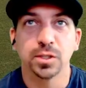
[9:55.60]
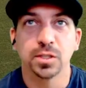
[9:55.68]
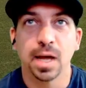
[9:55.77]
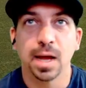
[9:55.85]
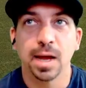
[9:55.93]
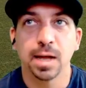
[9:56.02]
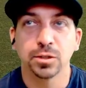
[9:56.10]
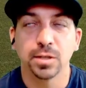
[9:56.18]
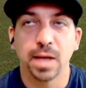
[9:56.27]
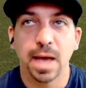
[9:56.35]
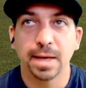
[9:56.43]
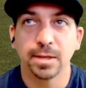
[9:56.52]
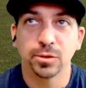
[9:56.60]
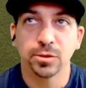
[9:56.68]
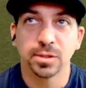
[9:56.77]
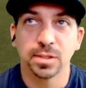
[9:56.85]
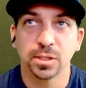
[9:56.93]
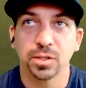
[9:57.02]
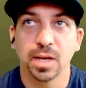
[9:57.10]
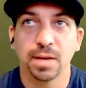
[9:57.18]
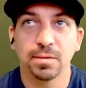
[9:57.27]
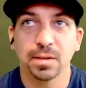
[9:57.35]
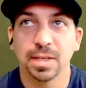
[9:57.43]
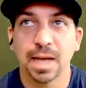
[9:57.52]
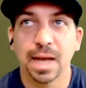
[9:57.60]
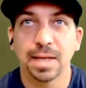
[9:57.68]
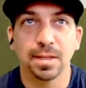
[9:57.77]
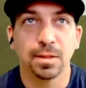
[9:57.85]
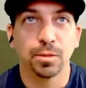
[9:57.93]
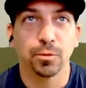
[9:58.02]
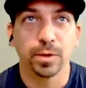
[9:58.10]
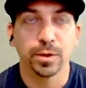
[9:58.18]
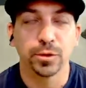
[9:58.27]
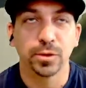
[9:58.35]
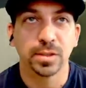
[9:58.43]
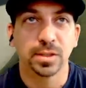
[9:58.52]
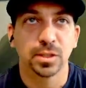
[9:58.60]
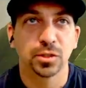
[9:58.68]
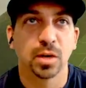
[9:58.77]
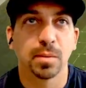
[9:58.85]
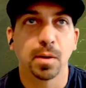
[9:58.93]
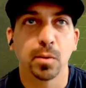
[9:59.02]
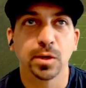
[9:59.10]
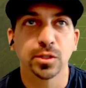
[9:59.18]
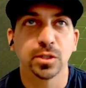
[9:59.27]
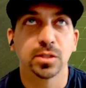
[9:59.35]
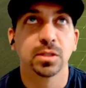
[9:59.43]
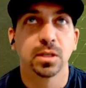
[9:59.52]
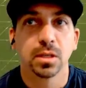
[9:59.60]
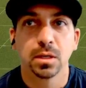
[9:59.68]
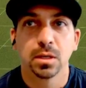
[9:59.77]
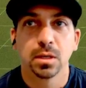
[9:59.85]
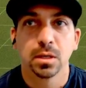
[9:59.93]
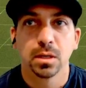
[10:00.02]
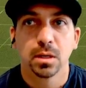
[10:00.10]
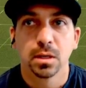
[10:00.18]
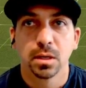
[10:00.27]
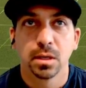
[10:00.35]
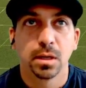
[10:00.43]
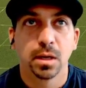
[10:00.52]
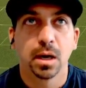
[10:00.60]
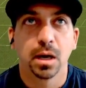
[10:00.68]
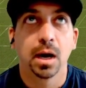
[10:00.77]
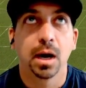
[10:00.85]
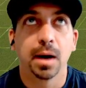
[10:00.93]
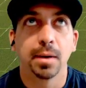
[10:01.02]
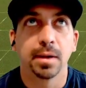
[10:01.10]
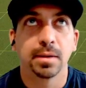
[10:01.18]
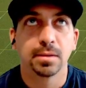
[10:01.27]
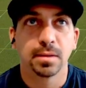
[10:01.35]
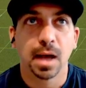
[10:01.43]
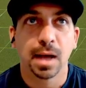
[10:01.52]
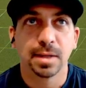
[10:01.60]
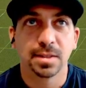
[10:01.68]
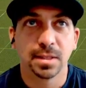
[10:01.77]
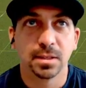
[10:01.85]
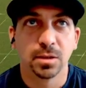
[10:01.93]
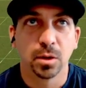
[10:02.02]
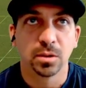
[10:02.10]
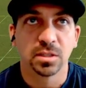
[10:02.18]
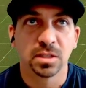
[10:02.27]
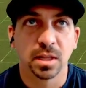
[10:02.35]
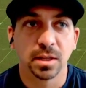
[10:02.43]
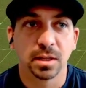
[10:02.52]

I actually added transition. I have like 93 transition on my wedges. I did notice that,